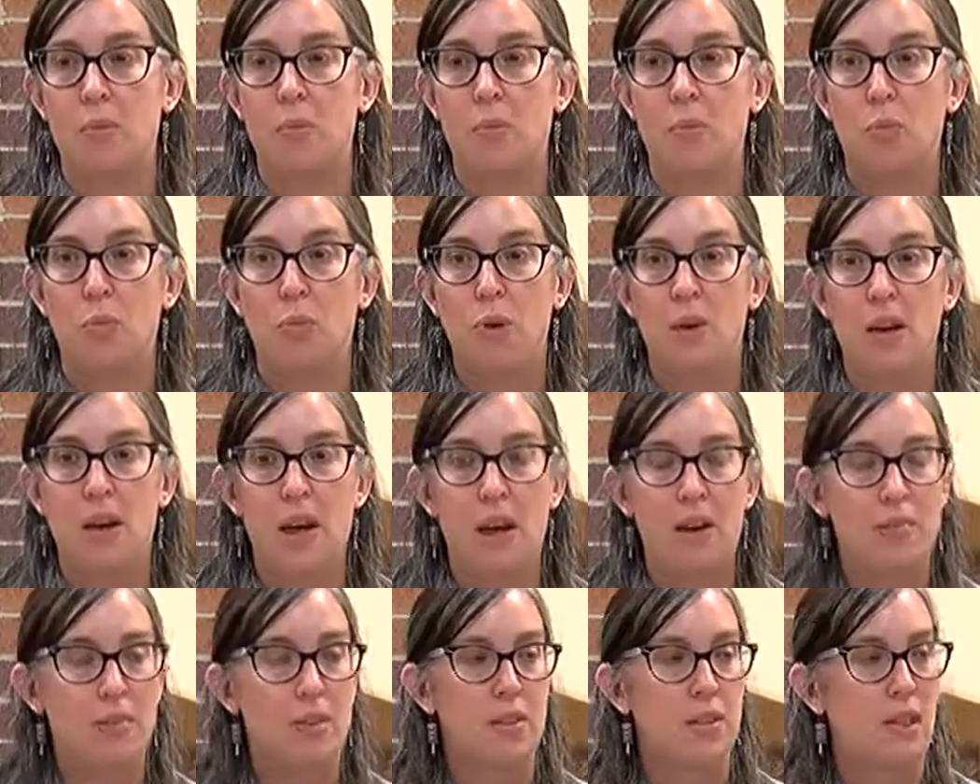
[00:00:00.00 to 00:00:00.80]
We
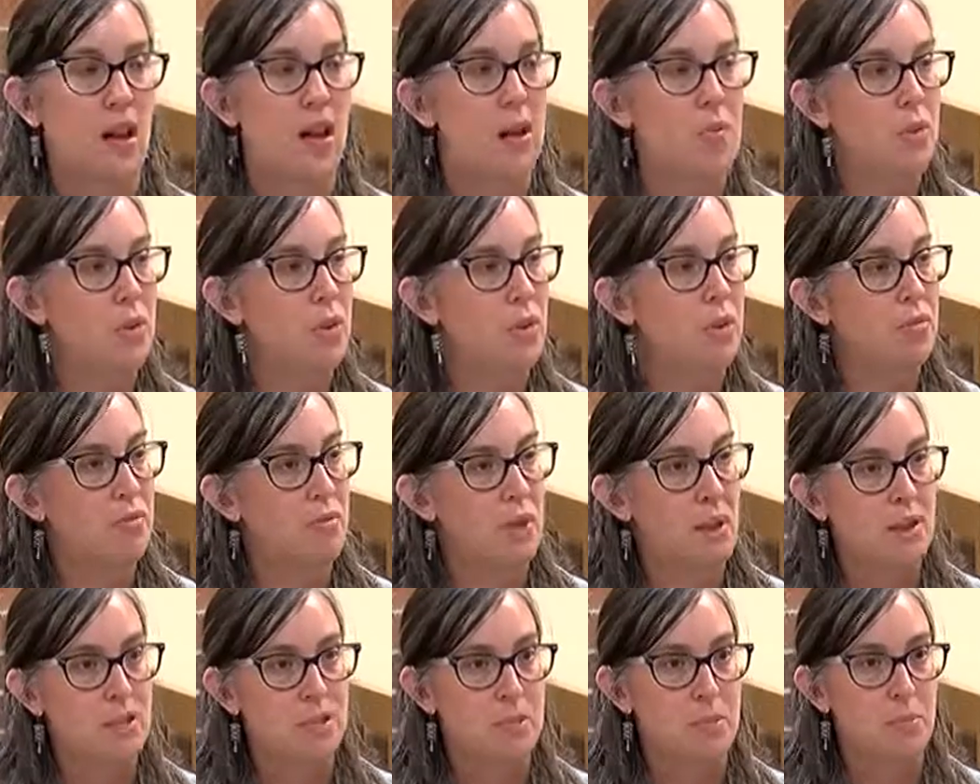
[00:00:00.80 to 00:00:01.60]
have a lot more
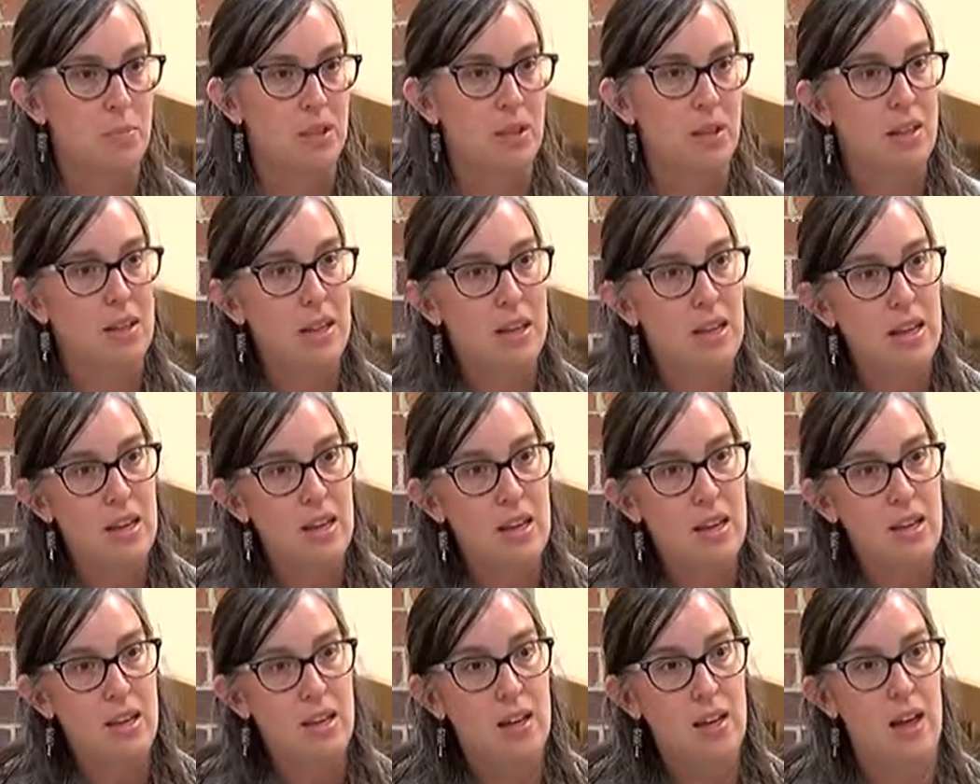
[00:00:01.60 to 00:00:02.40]

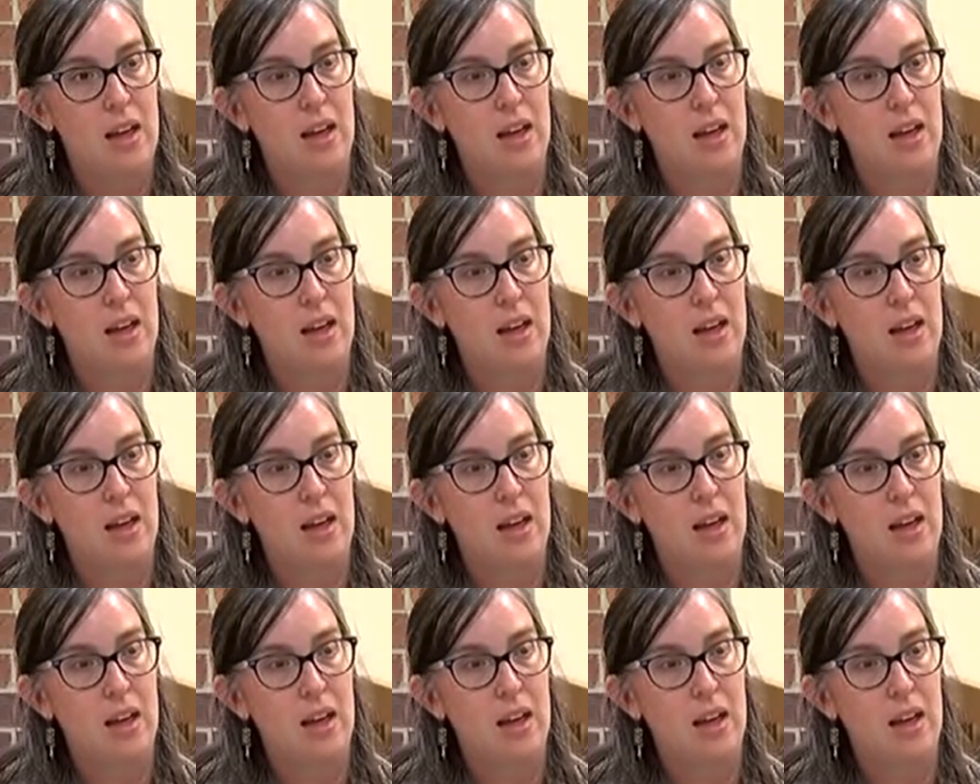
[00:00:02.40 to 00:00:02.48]
flexibility